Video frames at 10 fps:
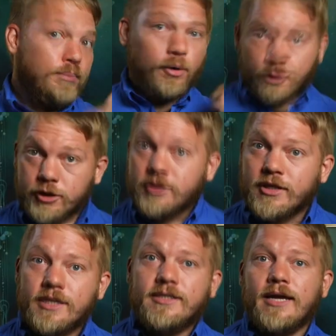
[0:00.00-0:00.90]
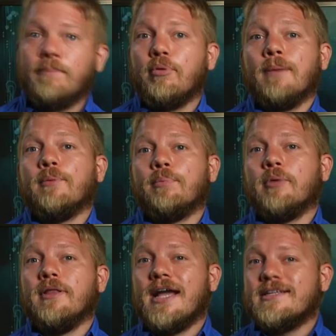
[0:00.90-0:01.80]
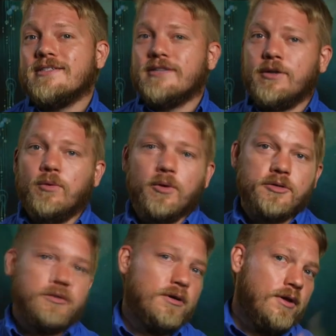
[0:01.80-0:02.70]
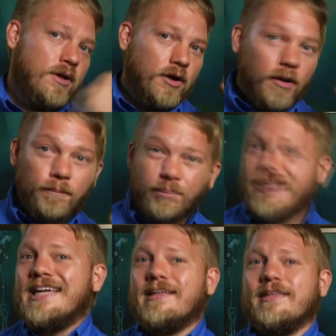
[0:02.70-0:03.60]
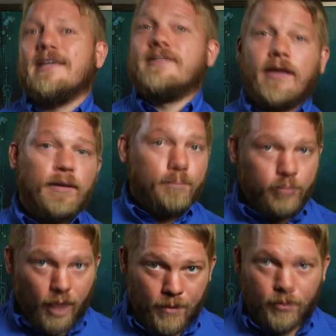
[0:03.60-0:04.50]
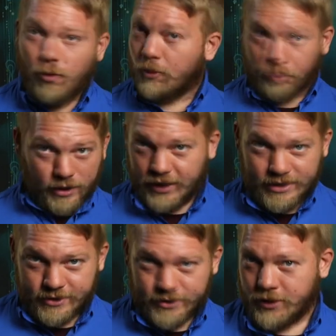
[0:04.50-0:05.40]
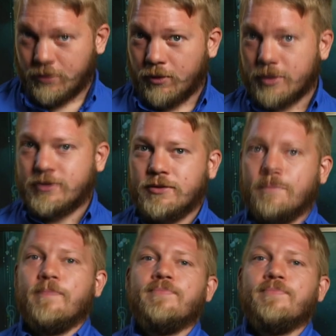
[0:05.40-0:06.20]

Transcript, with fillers: Purchase an exam prep or pre-licensing course. Complete the exam prep or pre-licensing course.